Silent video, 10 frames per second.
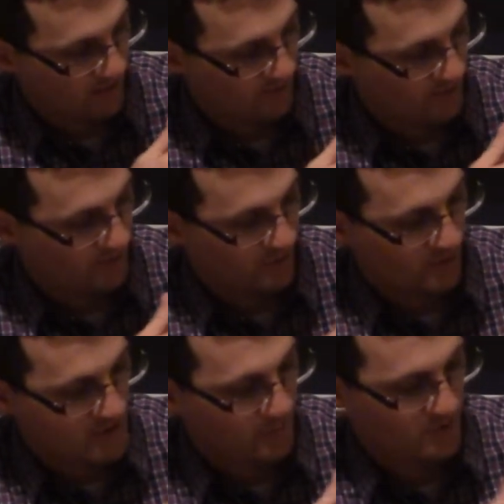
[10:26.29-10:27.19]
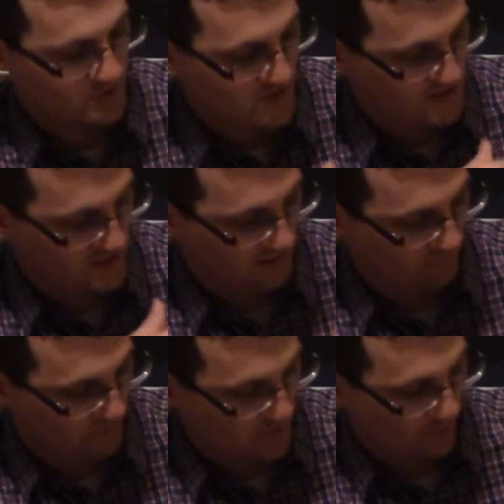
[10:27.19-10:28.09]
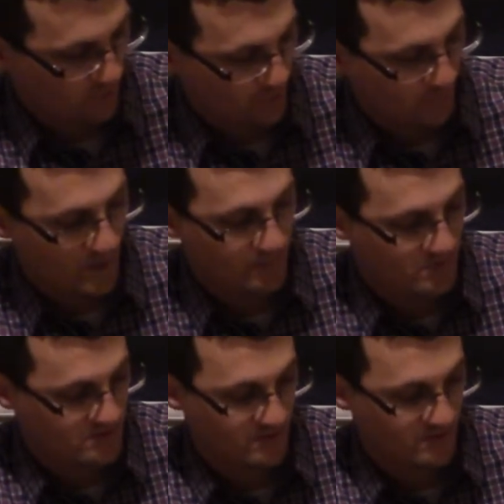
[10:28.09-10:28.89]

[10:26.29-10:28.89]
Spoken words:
your hit points, your AC, and all your weapons,